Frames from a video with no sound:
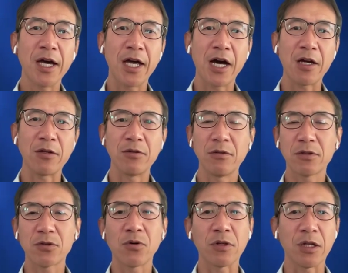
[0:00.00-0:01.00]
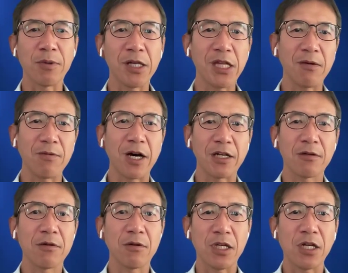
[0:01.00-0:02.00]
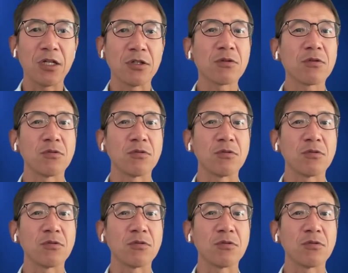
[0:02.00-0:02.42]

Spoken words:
and I strongly believe that it is